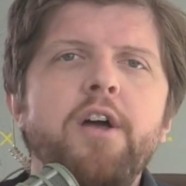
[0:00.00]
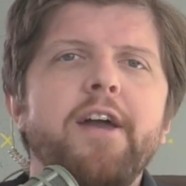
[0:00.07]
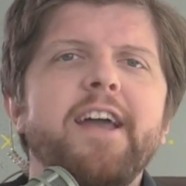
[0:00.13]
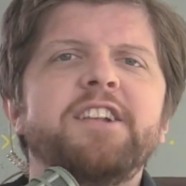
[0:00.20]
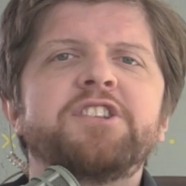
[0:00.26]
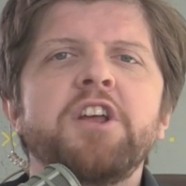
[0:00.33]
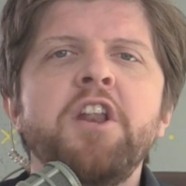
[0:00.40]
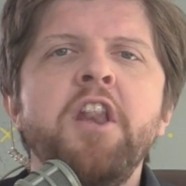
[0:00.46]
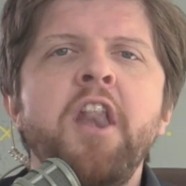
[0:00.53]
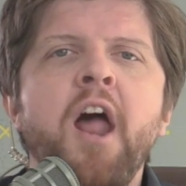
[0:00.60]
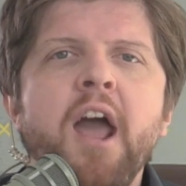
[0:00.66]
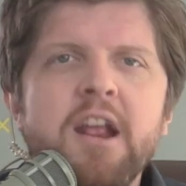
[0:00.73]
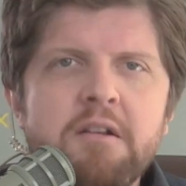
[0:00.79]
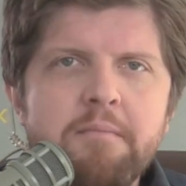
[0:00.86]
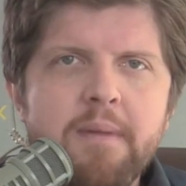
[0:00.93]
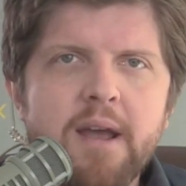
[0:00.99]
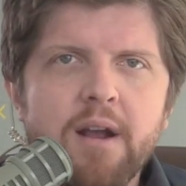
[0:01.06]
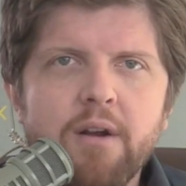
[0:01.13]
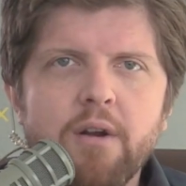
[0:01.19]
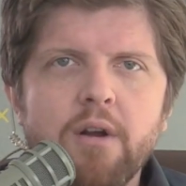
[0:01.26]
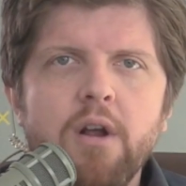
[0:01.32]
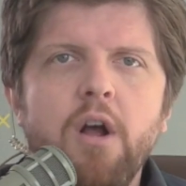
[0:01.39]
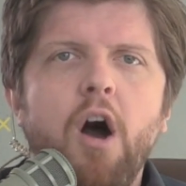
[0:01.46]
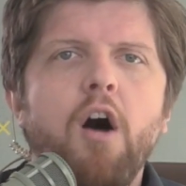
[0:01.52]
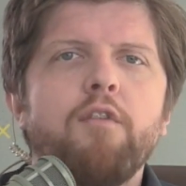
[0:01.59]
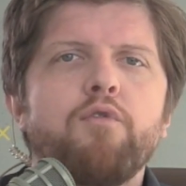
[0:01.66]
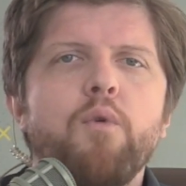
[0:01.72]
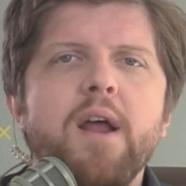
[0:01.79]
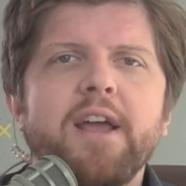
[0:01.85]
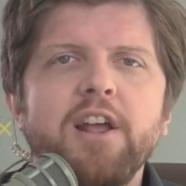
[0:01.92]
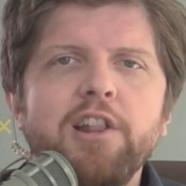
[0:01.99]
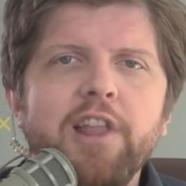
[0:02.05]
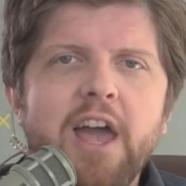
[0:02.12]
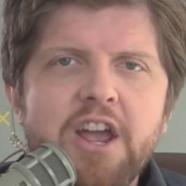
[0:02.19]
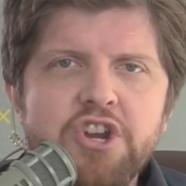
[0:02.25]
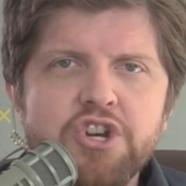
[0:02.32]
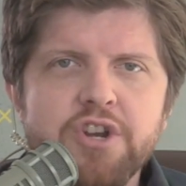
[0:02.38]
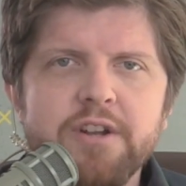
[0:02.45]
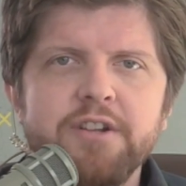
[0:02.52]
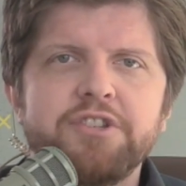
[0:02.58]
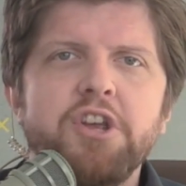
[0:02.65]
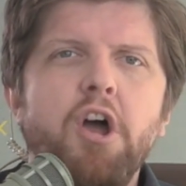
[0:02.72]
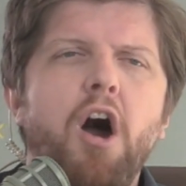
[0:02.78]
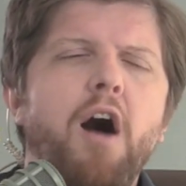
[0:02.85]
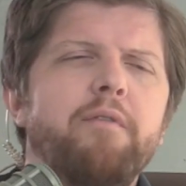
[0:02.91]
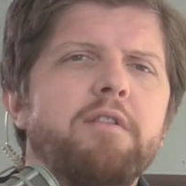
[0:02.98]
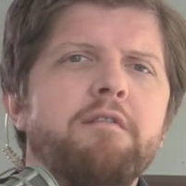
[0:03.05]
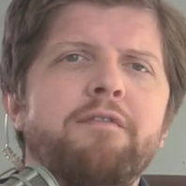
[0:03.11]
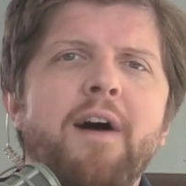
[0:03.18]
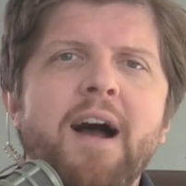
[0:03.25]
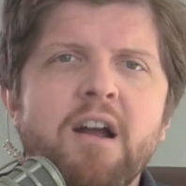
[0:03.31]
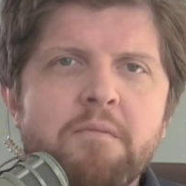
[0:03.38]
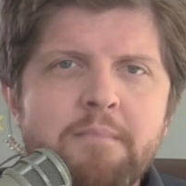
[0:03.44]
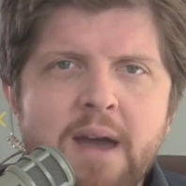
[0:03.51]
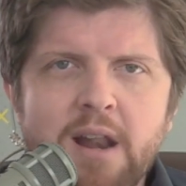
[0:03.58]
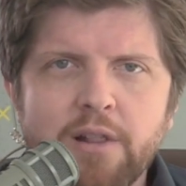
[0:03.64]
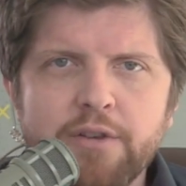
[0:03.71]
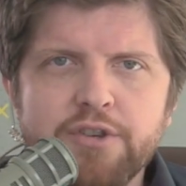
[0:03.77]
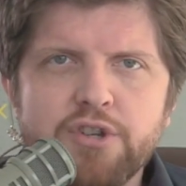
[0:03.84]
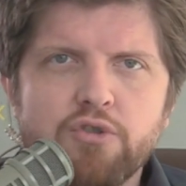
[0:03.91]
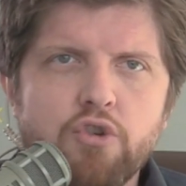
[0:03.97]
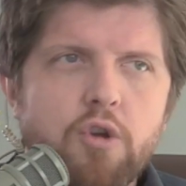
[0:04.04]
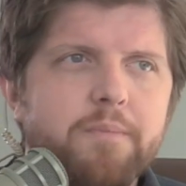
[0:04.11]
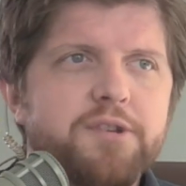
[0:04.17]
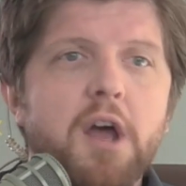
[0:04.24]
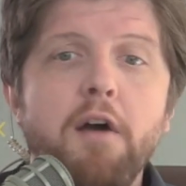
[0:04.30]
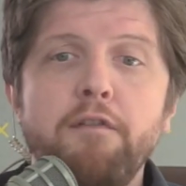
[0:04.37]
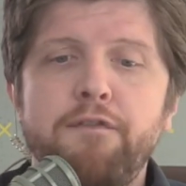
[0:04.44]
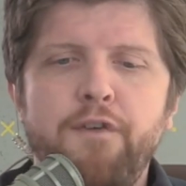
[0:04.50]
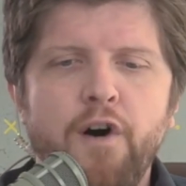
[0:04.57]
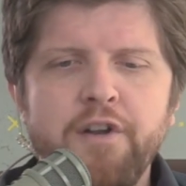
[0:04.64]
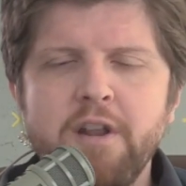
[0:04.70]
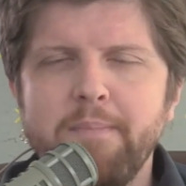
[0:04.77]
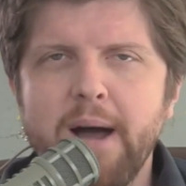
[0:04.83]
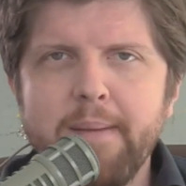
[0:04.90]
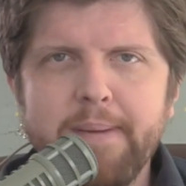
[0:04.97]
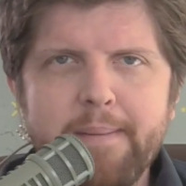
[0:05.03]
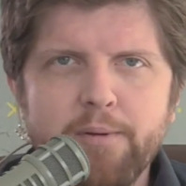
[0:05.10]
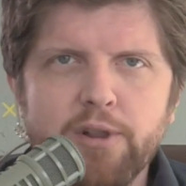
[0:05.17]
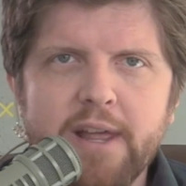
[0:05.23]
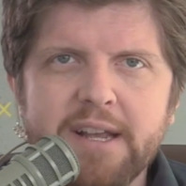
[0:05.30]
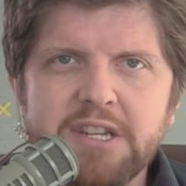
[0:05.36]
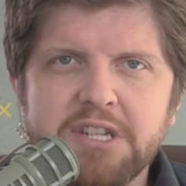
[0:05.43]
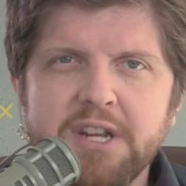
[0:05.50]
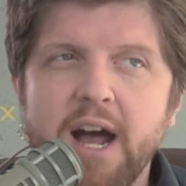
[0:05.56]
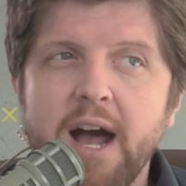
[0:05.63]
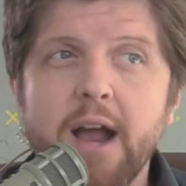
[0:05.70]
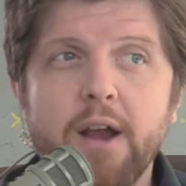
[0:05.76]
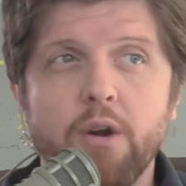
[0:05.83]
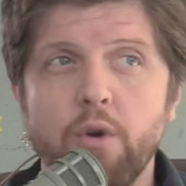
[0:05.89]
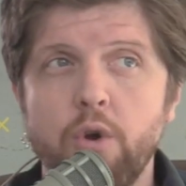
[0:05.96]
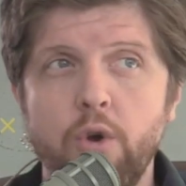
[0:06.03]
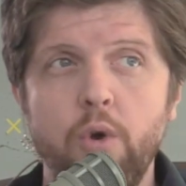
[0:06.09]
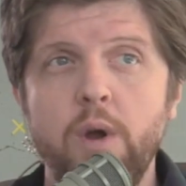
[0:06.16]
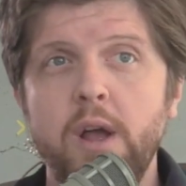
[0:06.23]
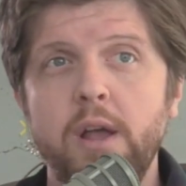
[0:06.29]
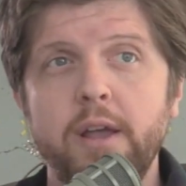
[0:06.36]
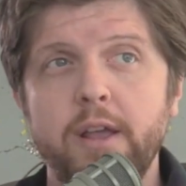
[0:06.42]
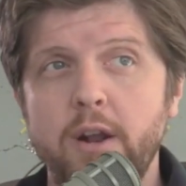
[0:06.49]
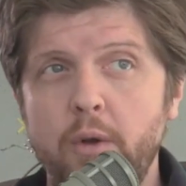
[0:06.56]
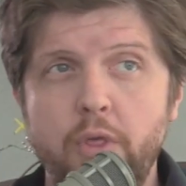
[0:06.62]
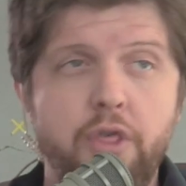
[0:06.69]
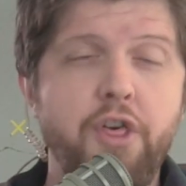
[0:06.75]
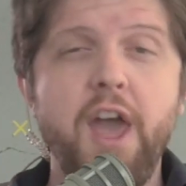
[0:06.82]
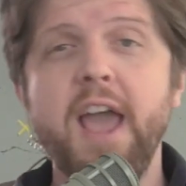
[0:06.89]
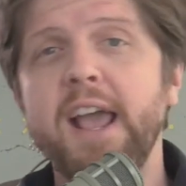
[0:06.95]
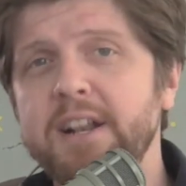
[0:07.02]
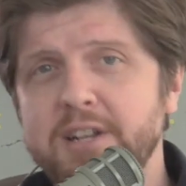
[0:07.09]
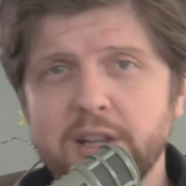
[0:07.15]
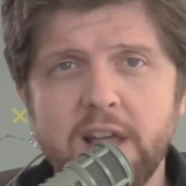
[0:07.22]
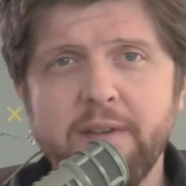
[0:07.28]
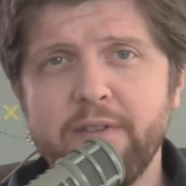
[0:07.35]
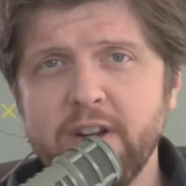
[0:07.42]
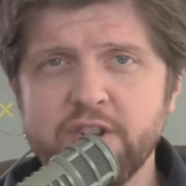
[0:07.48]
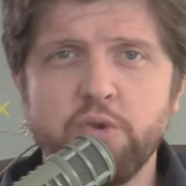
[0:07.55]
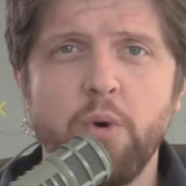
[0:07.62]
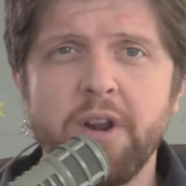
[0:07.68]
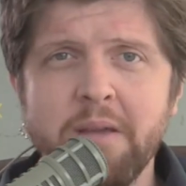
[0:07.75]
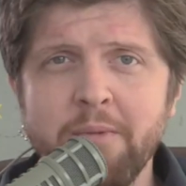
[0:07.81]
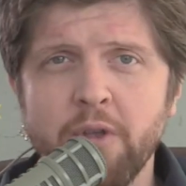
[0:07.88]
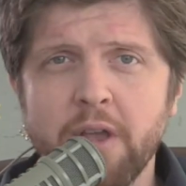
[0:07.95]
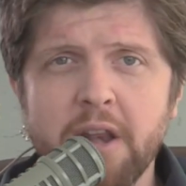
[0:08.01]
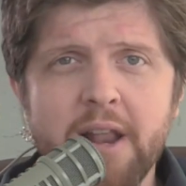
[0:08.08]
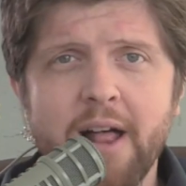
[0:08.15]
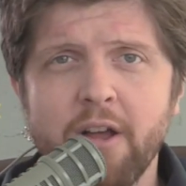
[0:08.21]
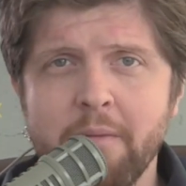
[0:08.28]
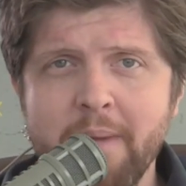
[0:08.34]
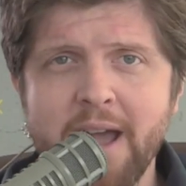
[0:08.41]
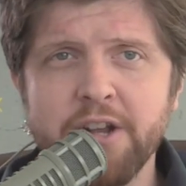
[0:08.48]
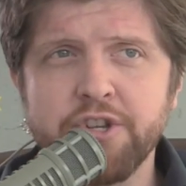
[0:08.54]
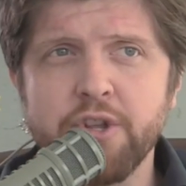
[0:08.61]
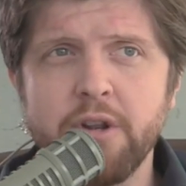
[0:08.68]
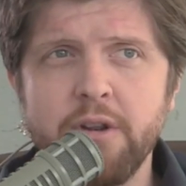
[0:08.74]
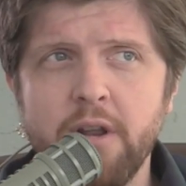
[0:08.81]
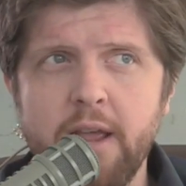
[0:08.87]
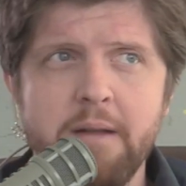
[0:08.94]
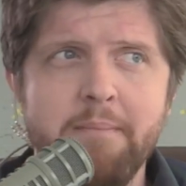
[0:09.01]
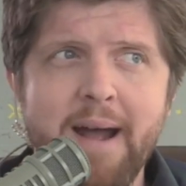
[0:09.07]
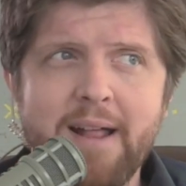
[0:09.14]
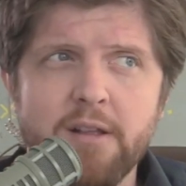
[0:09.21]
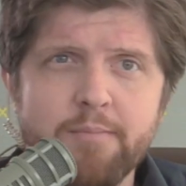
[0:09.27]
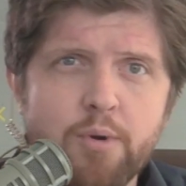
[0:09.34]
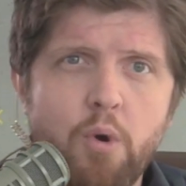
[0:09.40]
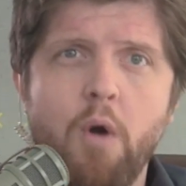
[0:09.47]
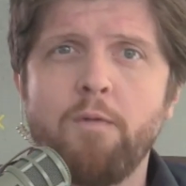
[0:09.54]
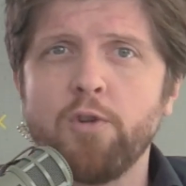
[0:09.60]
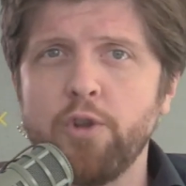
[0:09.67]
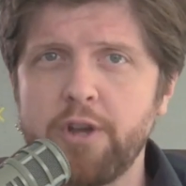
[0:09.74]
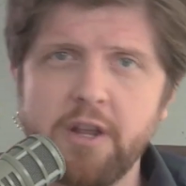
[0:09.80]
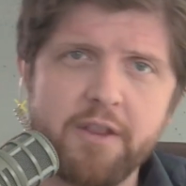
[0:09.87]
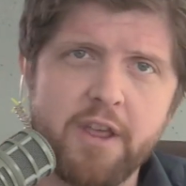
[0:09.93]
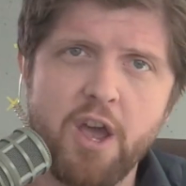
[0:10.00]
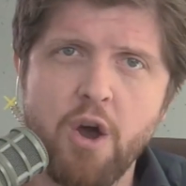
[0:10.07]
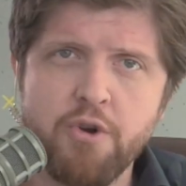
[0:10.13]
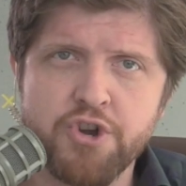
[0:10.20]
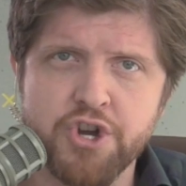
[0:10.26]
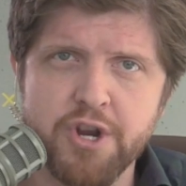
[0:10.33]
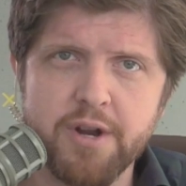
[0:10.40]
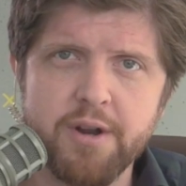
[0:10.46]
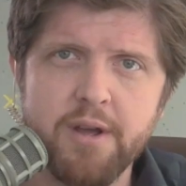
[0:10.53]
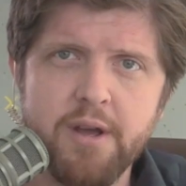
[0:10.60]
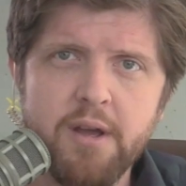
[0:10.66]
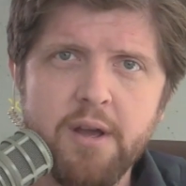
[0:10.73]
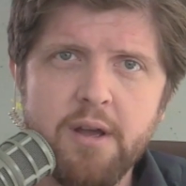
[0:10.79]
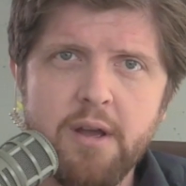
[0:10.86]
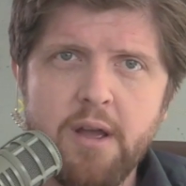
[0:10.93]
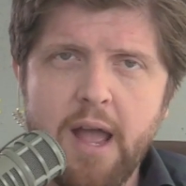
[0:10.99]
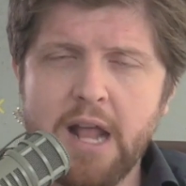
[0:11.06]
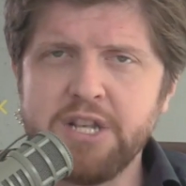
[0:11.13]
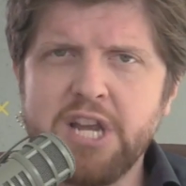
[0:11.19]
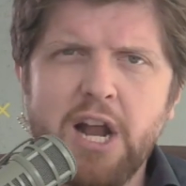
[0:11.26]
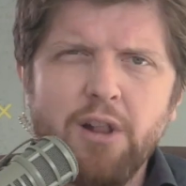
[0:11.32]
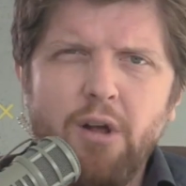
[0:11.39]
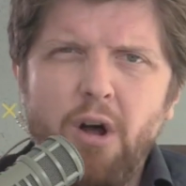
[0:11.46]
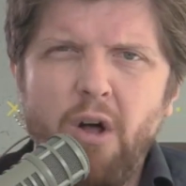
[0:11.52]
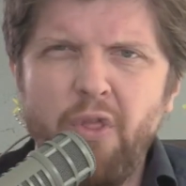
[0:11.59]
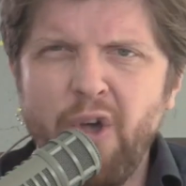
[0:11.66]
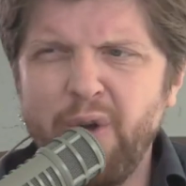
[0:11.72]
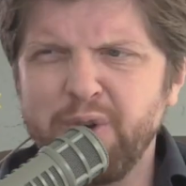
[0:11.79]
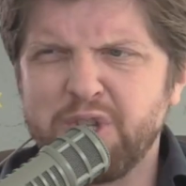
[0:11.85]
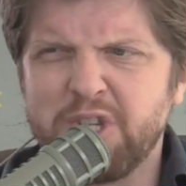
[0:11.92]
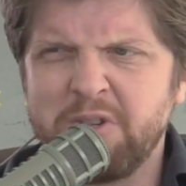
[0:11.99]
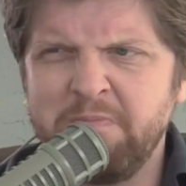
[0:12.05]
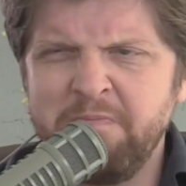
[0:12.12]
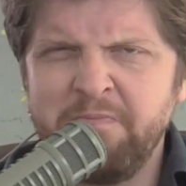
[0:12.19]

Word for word: It's a nightmare of regulations, of environmentalist groups funded by people like Steyer, who, you know, they get to live in a $20 million mansion in Malibu overlooking the ocean and tell all those